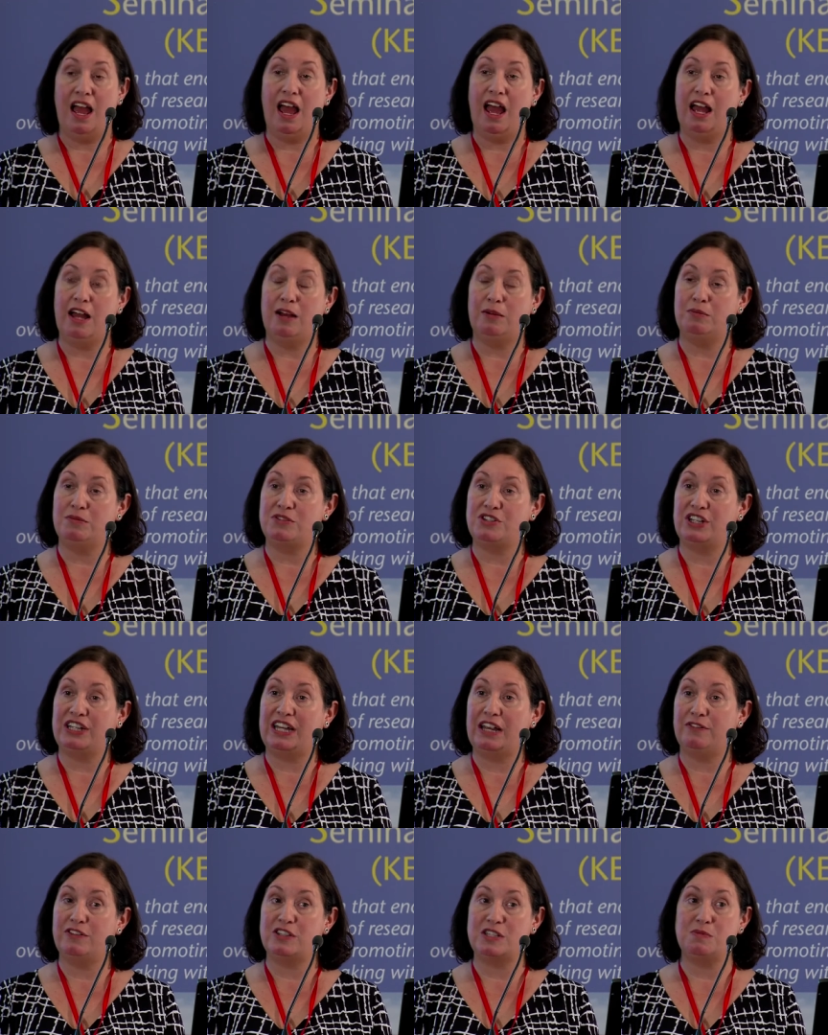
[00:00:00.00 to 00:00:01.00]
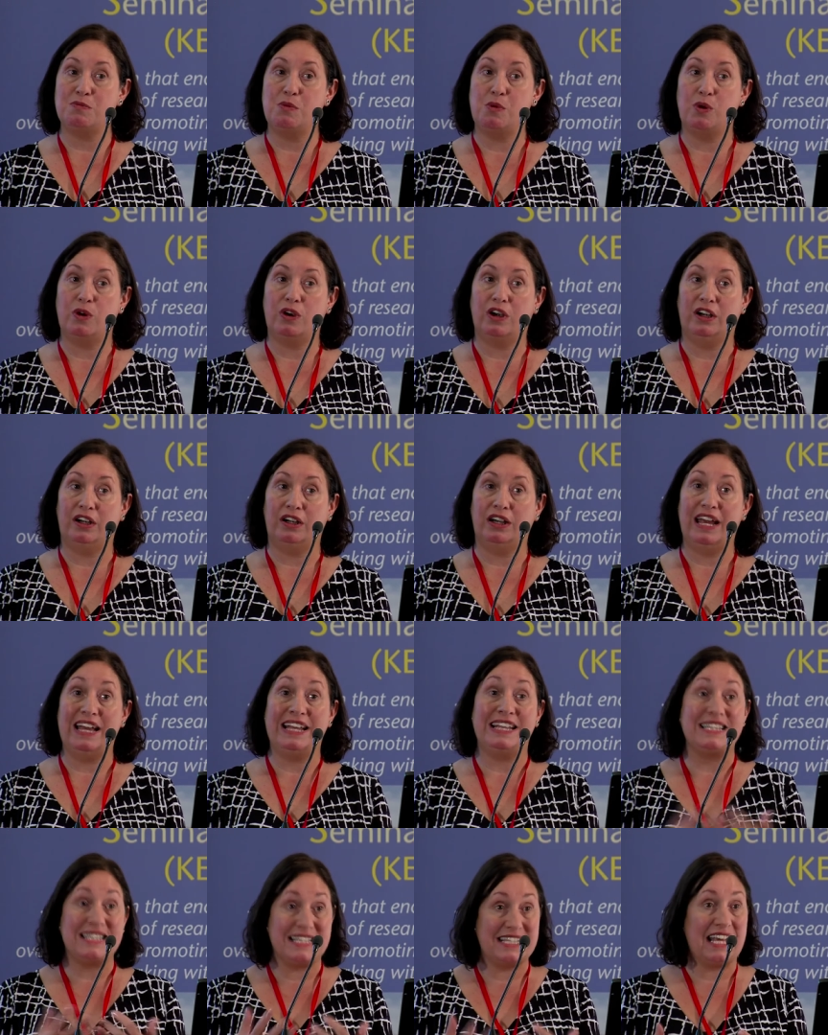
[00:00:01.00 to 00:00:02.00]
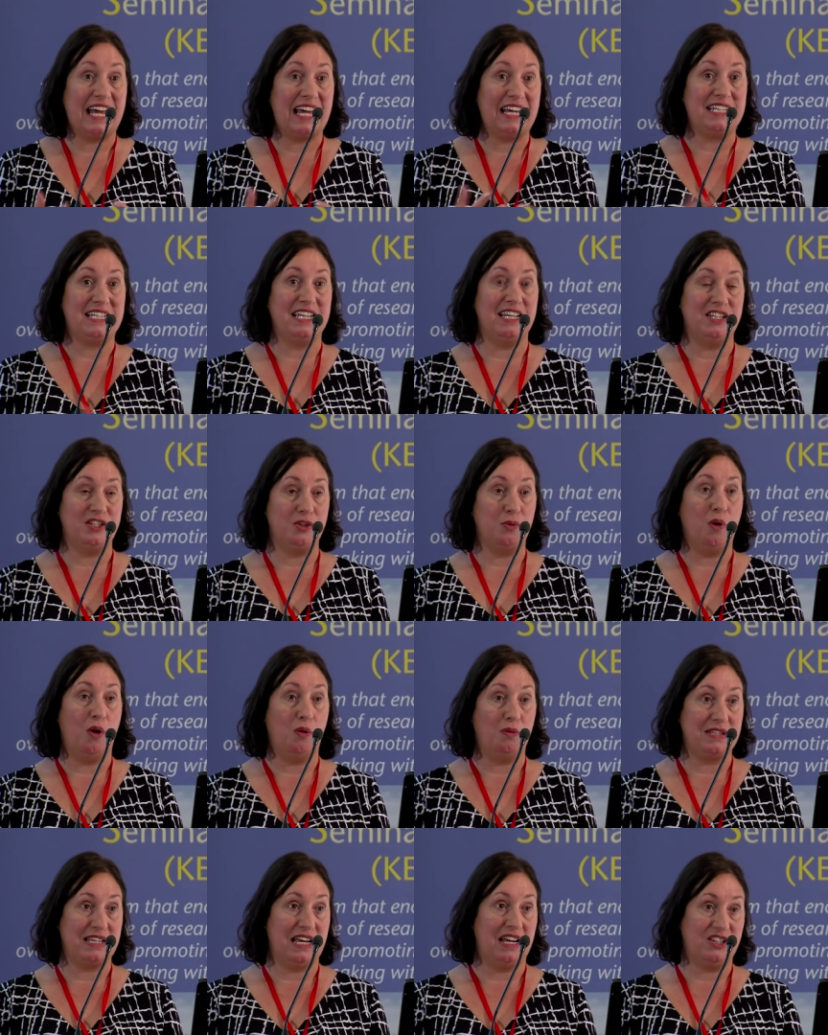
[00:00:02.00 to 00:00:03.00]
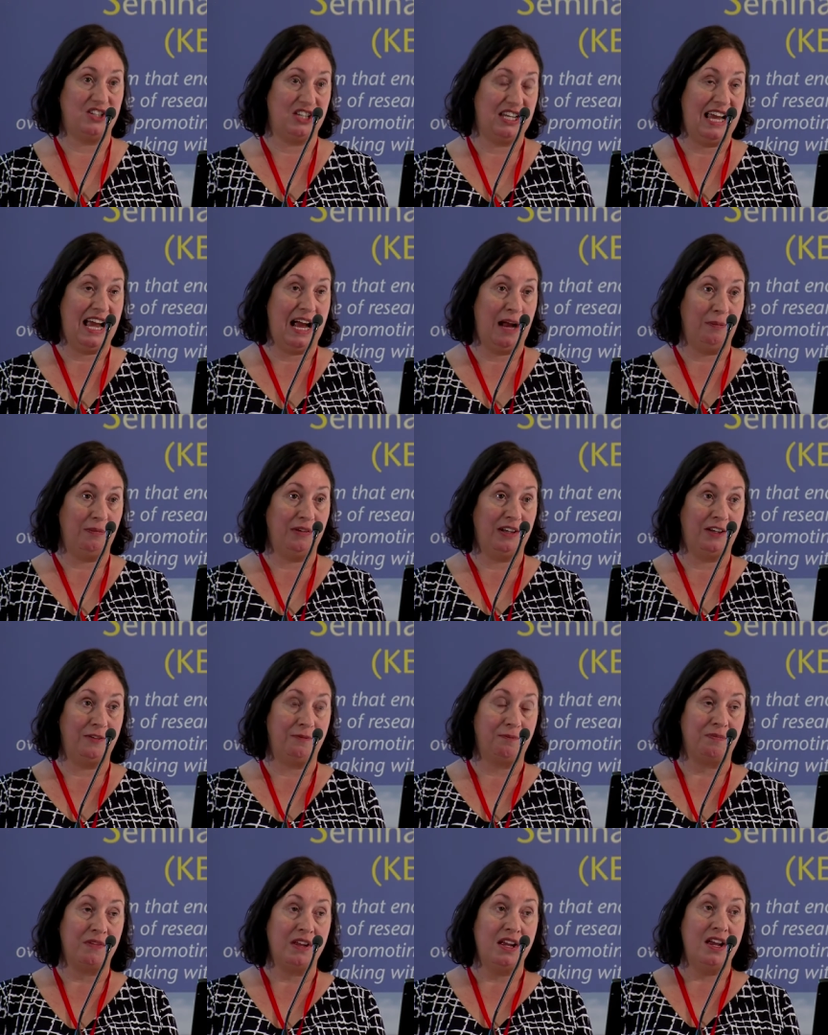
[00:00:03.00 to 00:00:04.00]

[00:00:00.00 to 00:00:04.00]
um, to give us more insight into what was actually happening.